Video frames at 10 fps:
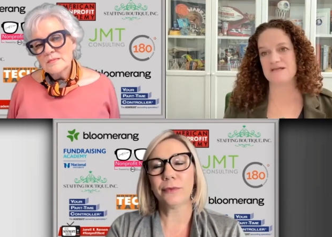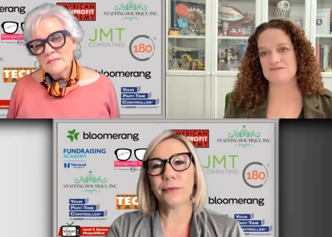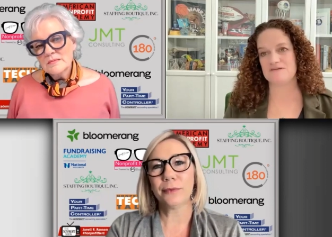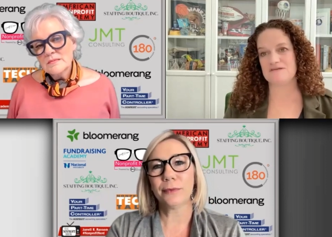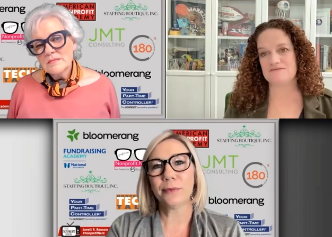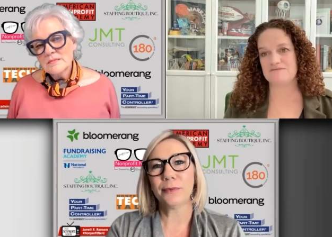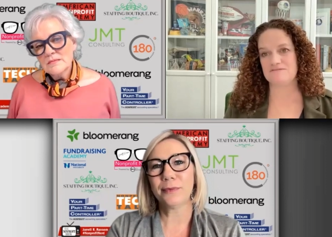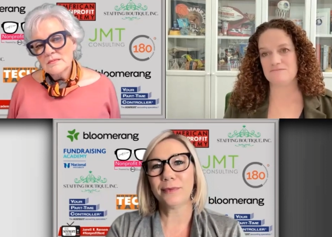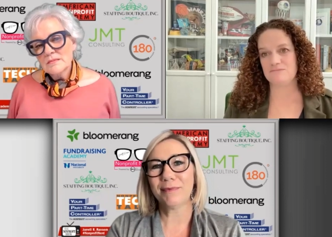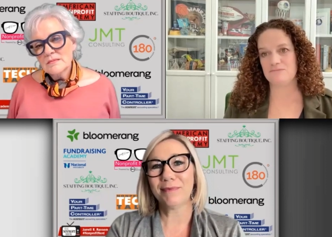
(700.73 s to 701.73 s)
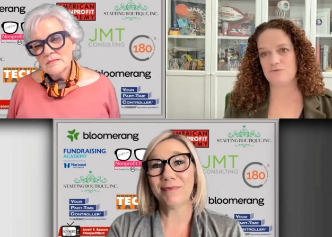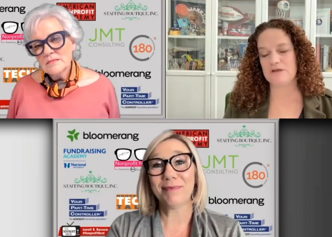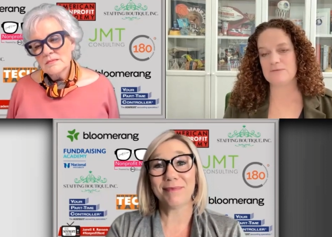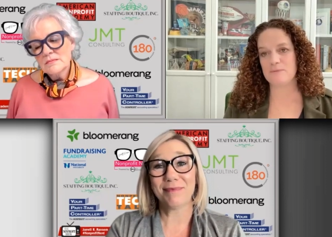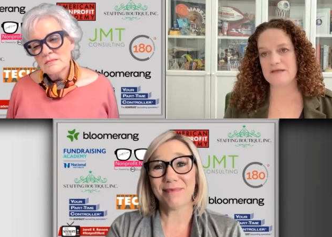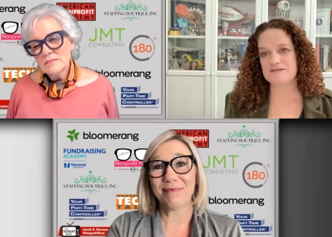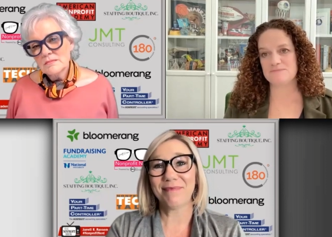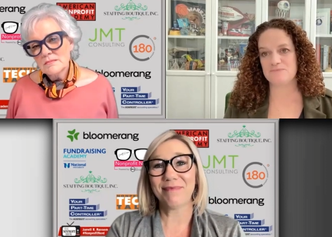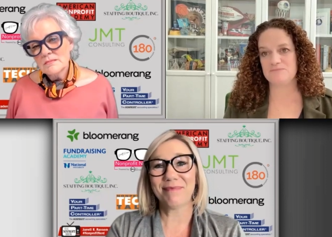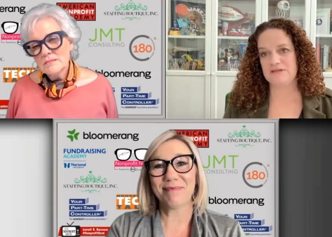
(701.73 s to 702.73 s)
Speaker 1: that to create
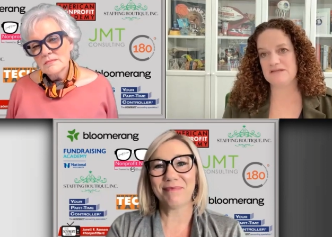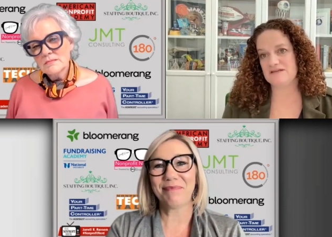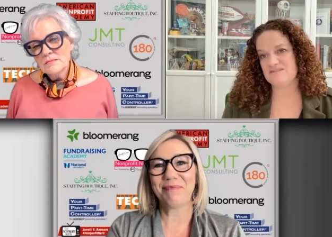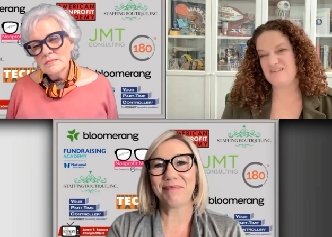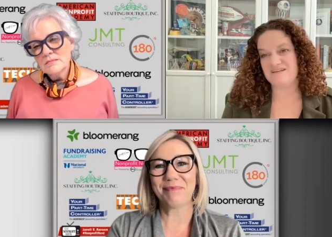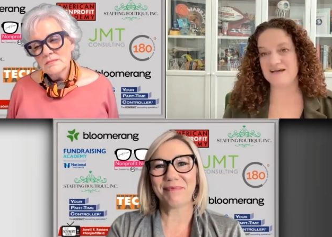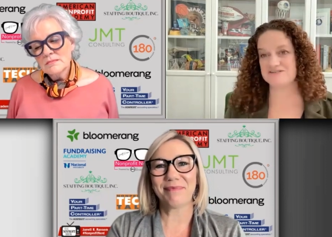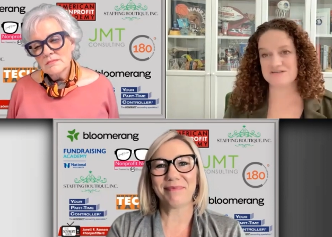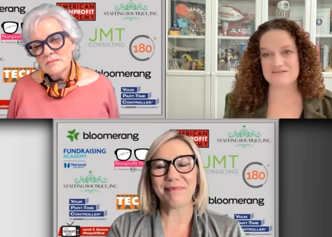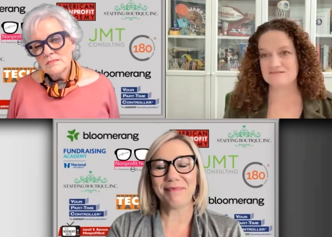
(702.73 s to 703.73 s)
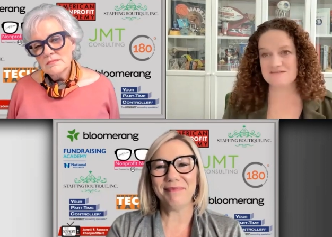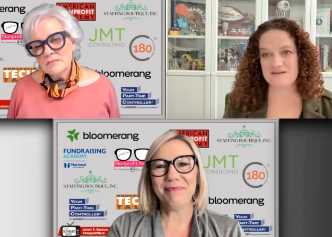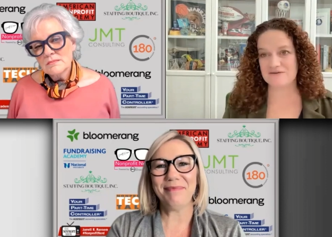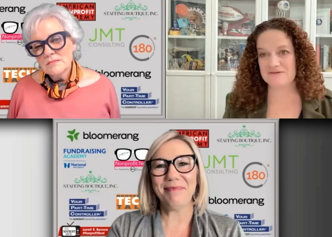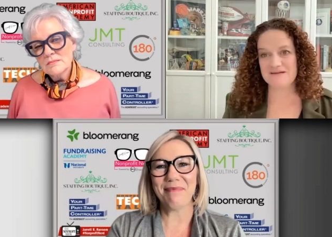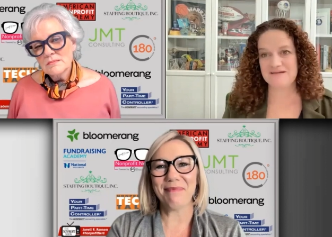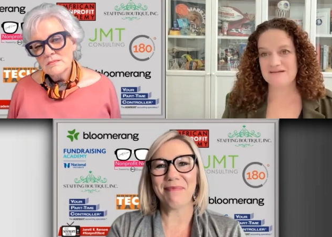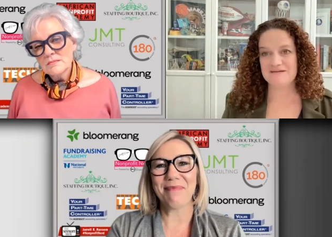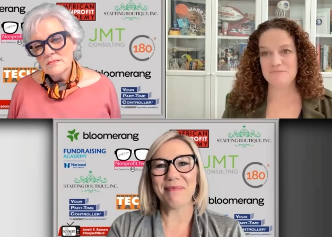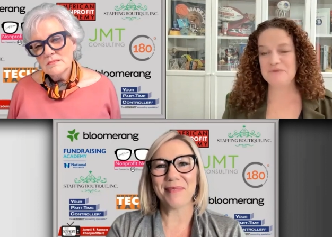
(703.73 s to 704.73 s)
momentum leading into the election. So
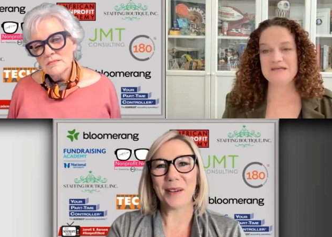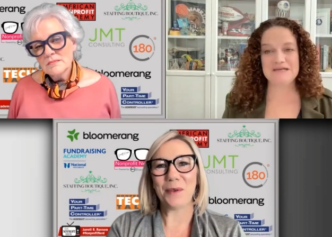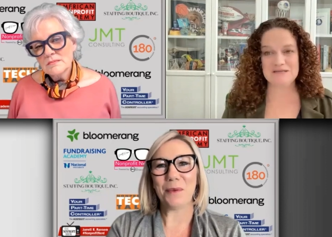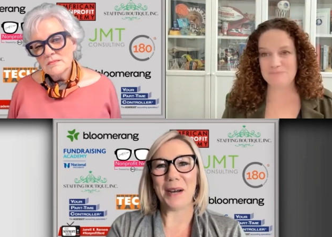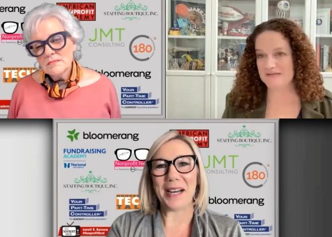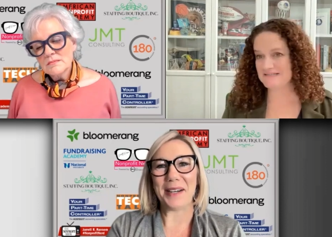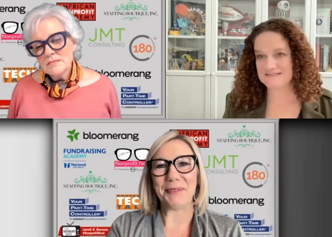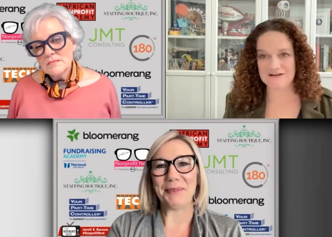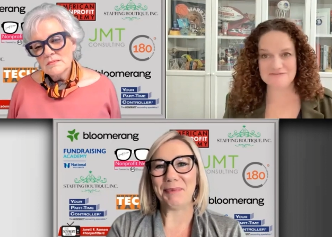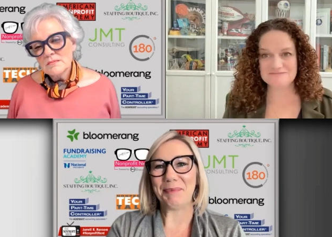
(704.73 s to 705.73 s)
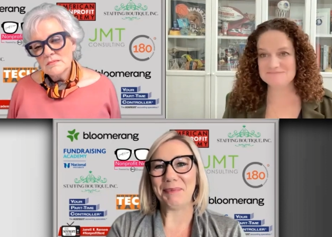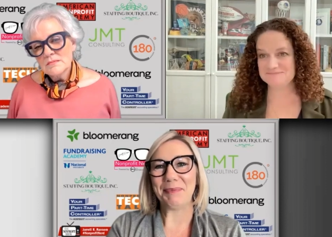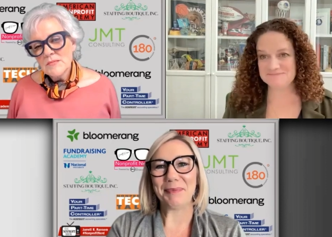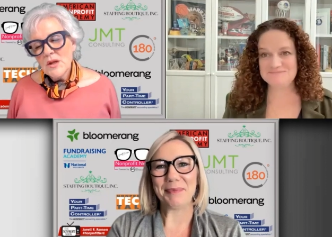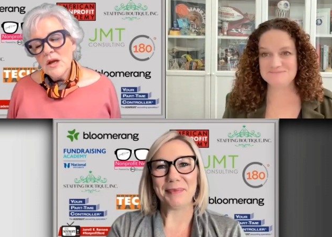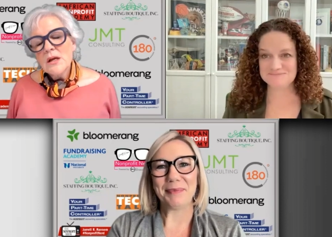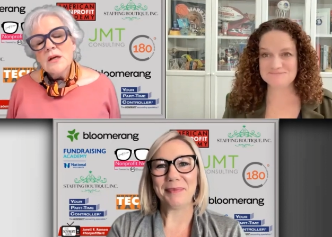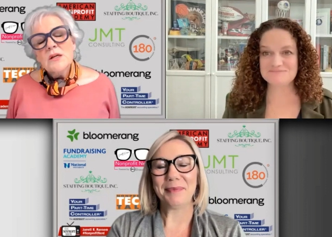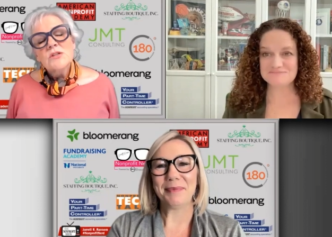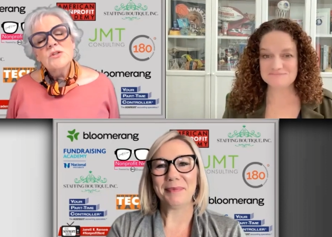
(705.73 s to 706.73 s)
big, big stuff.
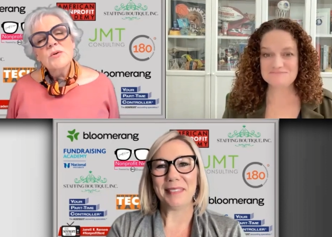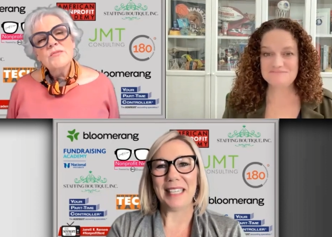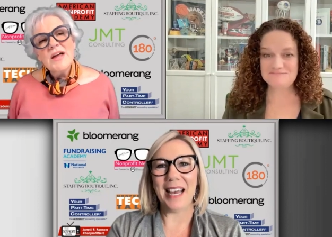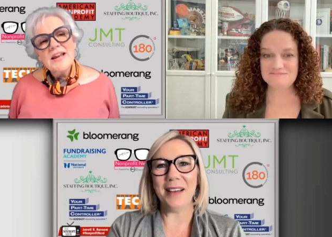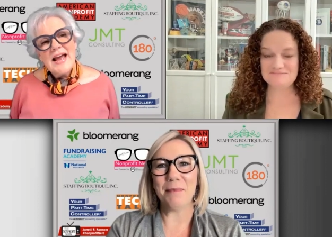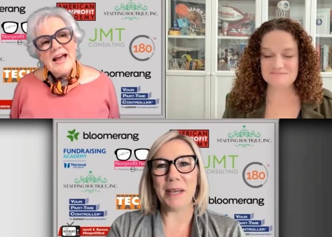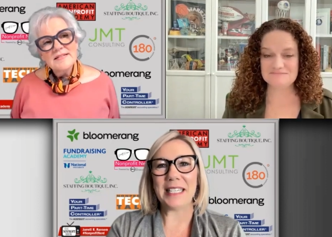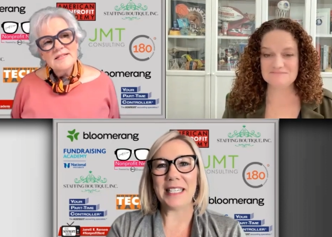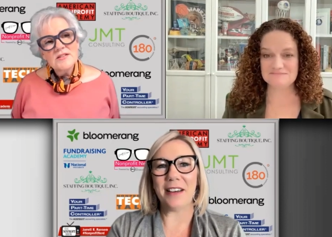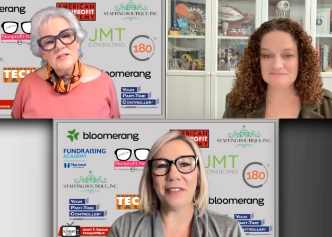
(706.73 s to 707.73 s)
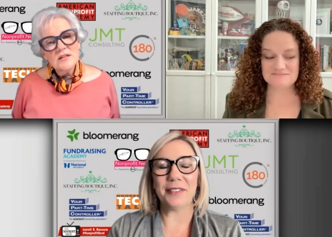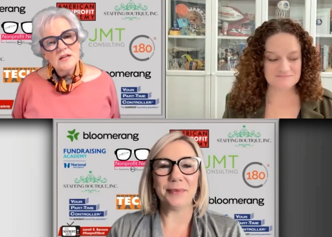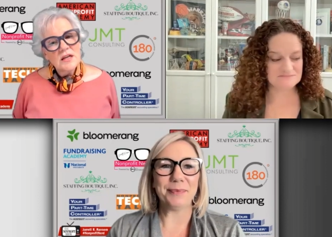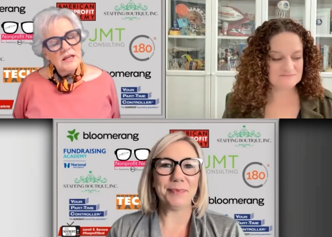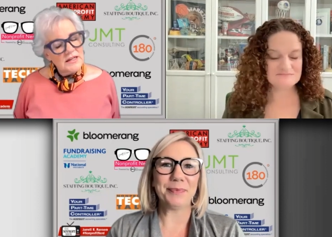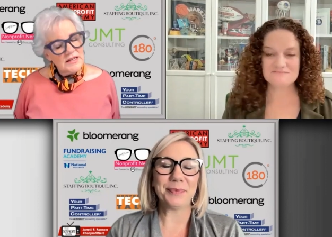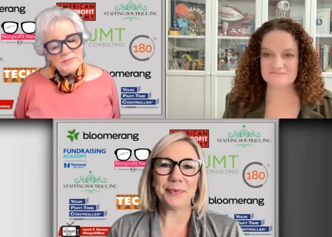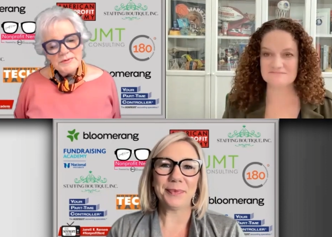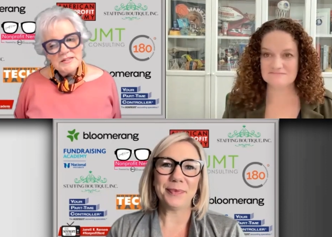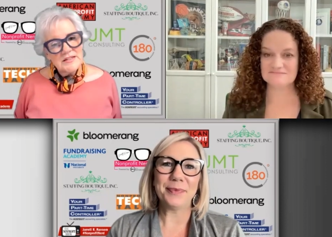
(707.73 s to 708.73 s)
Speaker 2: So I've yeah, got to ask, stuff. It is
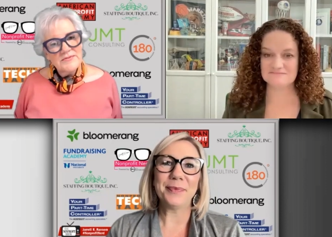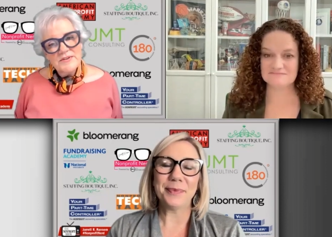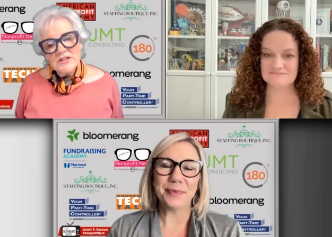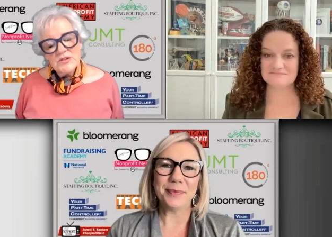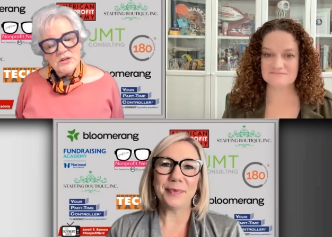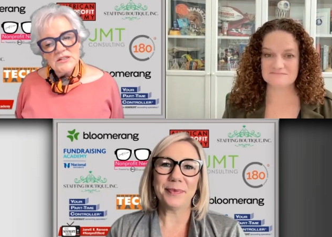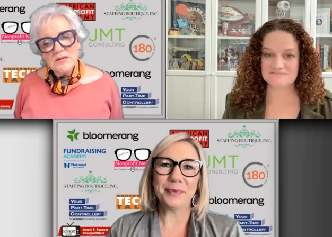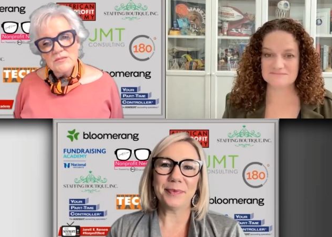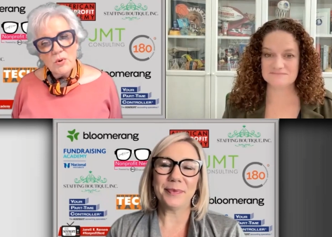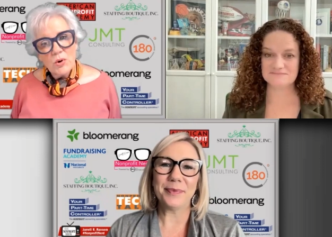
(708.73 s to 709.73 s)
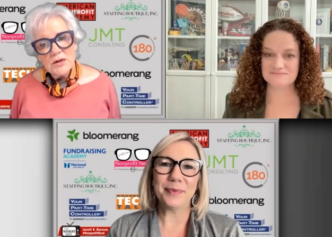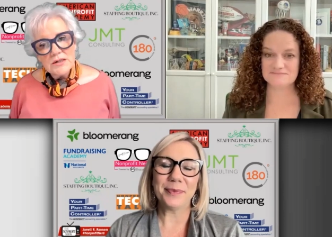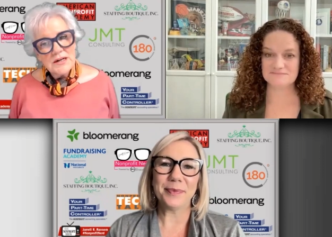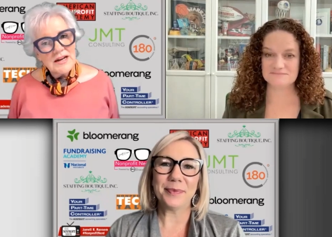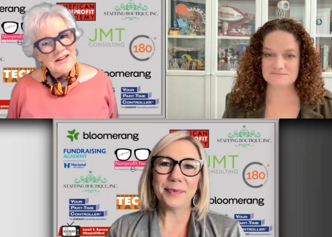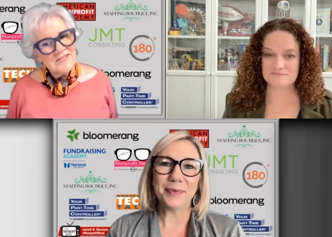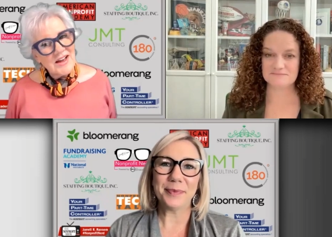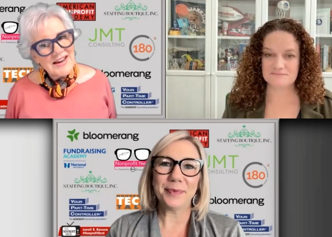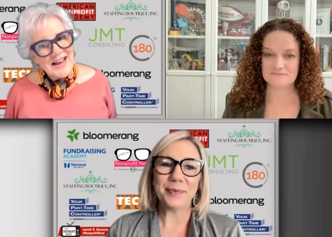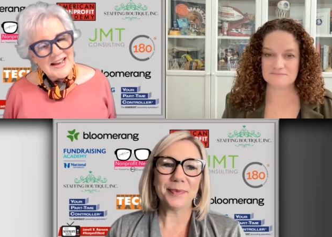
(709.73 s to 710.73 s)
big stuff, and it's it's important. And I've got
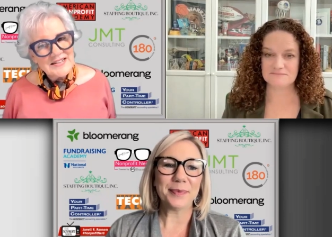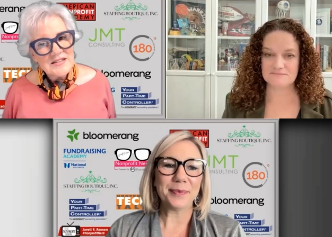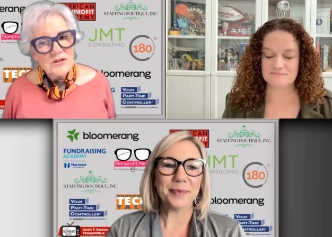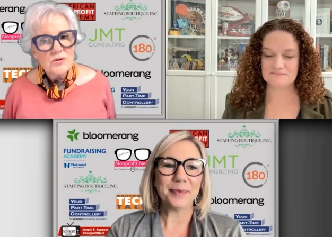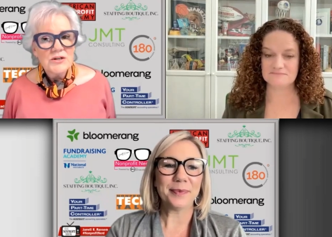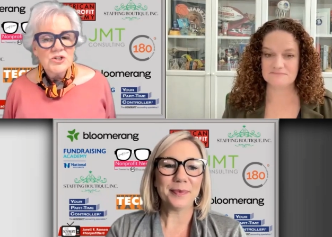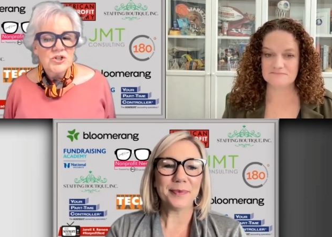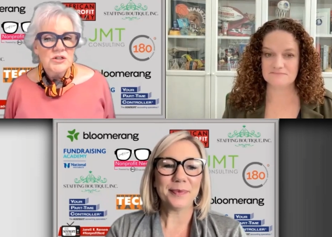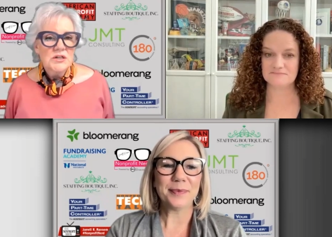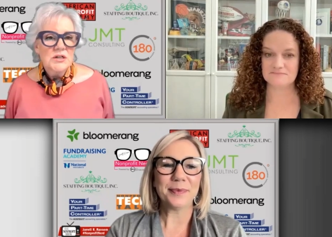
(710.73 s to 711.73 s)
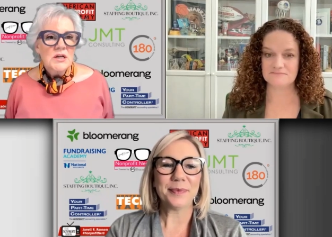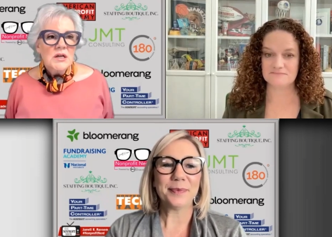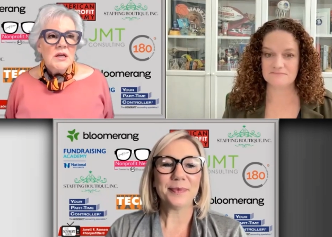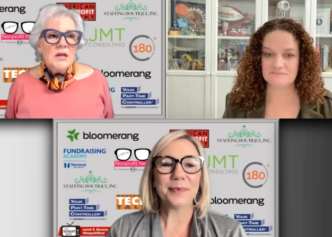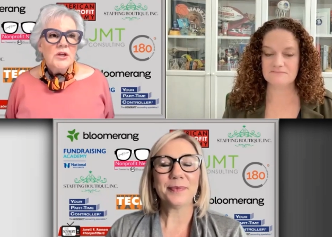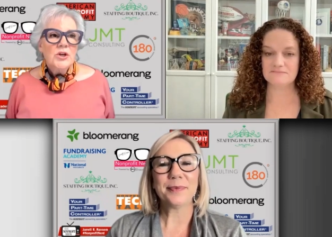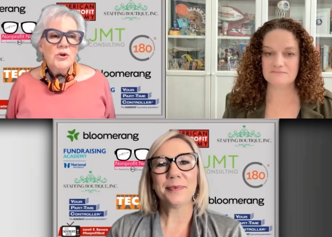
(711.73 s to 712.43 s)
to ask the question, you know,